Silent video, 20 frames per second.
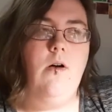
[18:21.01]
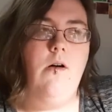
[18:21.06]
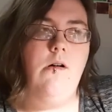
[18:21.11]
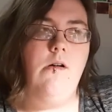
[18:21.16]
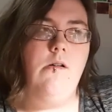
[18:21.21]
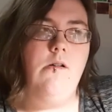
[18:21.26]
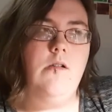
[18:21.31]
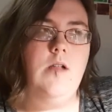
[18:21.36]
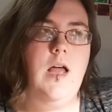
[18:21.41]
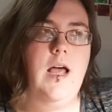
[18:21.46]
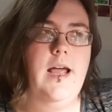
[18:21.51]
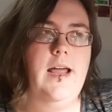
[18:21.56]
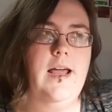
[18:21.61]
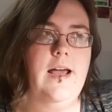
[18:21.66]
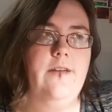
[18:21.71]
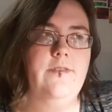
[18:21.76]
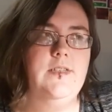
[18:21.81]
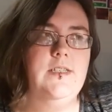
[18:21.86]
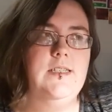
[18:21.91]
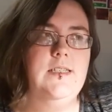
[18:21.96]
all I
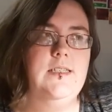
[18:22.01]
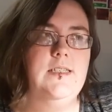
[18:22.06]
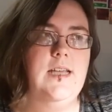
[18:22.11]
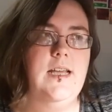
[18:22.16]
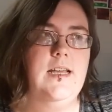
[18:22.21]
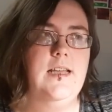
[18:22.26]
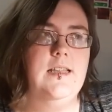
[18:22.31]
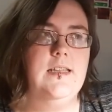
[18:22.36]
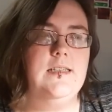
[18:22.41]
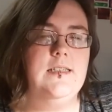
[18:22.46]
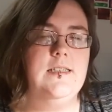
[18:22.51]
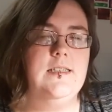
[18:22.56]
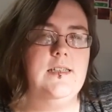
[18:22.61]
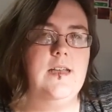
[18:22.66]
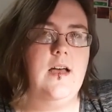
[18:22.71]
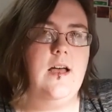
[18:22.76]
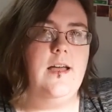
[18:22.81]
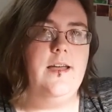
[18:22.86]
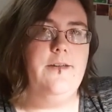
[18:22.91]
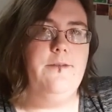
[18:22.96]
have to say this
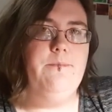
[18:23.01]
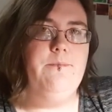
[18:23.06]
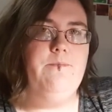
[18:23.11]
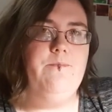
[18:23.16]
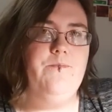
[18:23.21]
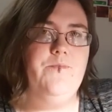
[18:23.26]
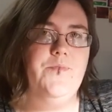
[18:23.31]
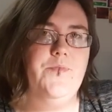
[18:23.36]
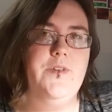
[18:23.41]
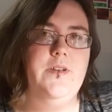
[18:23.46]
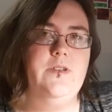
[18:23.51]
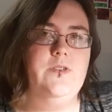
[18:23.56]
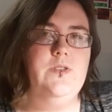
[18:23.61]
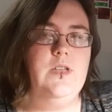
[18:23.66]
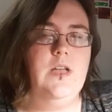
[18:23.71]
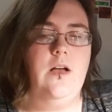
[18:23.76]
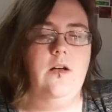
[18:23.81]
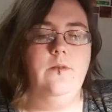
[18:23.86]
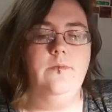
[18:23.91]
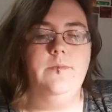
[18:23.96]
time.
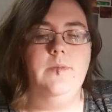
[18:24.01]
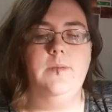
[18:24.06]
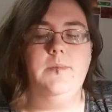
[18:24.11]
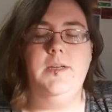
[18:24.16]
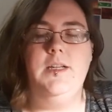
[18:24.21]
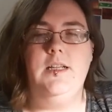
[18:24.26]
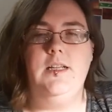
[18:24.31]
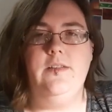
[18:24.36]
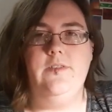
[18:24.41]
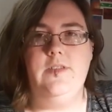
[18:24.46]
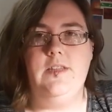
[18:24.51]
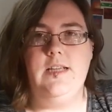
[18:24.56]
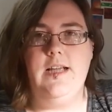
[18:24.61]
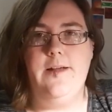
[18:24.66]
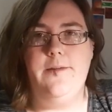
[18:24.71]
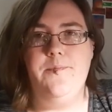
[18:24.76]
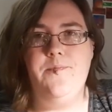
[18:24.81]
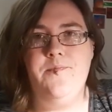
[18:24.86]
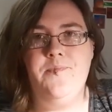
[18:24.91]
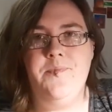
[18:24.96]
So I'm going to leave it there.